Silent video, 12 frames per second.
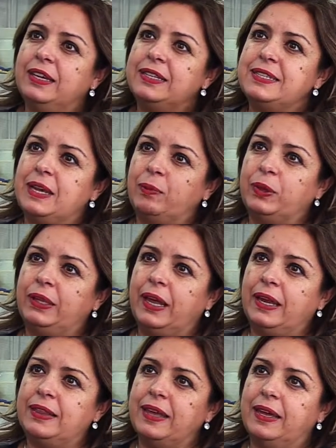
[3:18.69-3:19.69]
someone
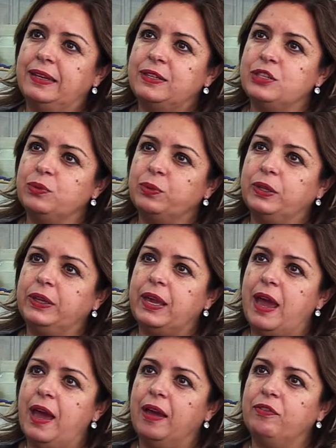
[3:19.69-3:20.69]
like that and to really
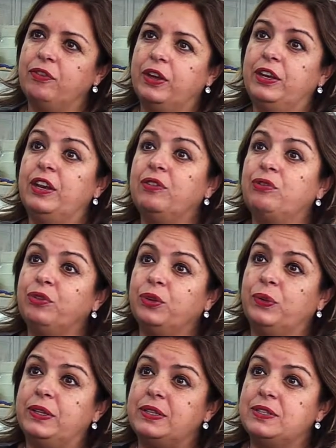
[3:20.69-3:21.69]
have an
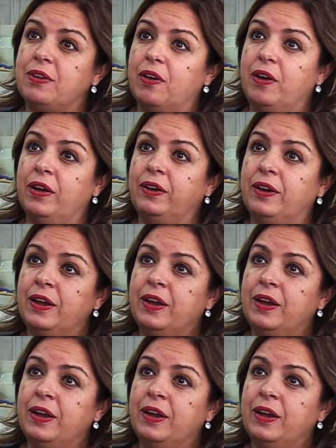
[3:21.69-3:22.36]
influence on